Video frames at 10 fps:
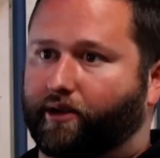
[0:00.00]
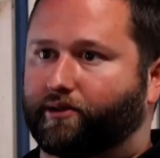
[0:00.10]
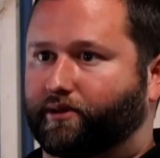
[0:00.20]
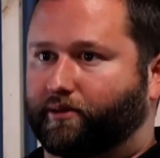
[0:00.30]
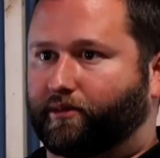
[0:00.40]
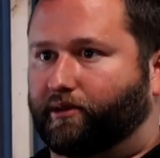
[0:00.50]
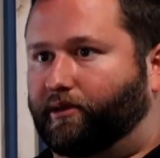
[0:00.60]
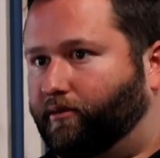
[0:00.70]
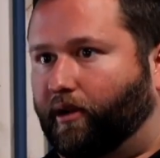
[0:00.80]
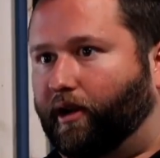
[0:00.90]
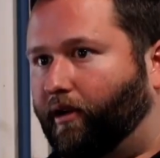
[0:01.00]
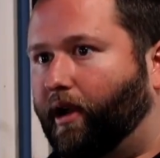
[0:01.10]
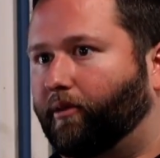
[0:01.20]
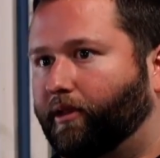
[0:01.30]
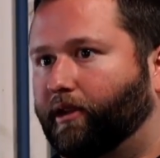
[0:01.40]
or something, you ride
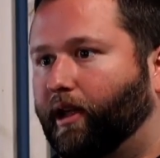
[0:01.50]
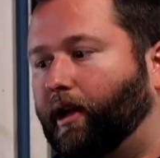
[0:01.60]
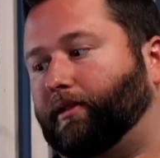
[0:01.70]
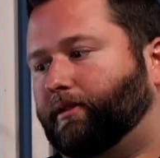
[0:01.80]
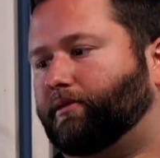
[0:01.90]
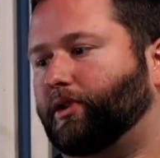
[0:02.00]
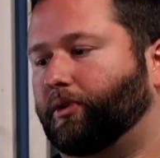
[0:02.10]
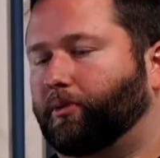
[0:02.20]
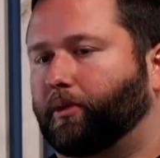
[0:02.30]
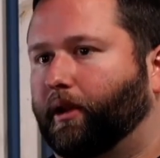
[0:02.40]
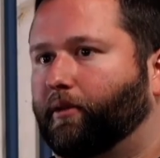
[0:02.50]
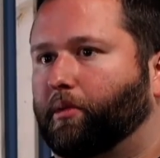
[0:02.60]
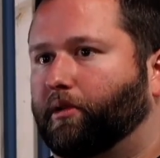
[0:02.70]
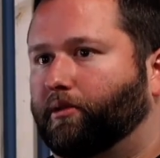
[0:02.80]
around with it a lot, then sure, whatever. But